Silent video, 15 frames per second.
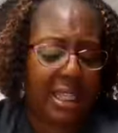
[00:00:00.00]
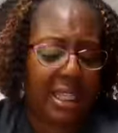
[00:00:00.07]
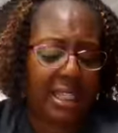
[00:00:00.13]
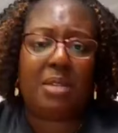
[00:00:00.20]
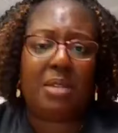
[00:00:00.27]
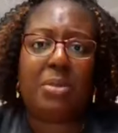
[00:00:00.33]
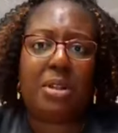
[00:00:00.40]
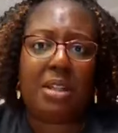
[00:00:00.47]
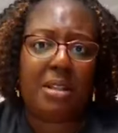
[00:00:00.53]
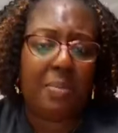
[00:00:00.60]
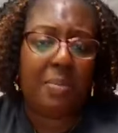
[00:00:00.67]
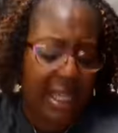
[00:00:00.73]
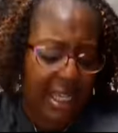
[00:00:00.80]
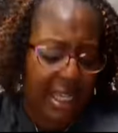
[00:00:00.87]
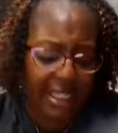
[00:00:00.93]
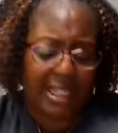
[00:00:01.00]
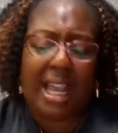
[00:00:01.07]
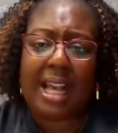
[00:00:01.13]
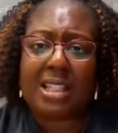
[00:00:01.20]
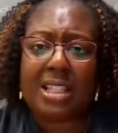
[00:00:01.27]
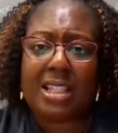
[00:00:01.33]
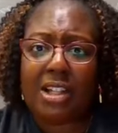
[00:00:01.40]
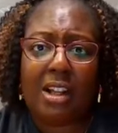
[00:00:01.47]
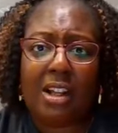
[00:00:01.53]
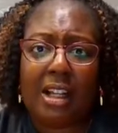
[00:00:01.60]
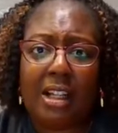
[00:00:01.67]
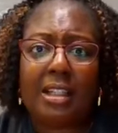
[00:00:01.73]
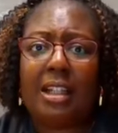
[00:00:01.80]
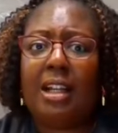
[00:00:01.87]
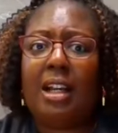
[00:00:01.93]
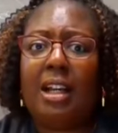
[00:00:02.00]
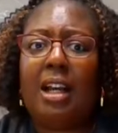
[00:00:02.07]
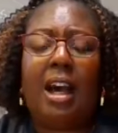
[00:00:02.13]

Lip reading: Beast and Beauty and the Beast, Gaston.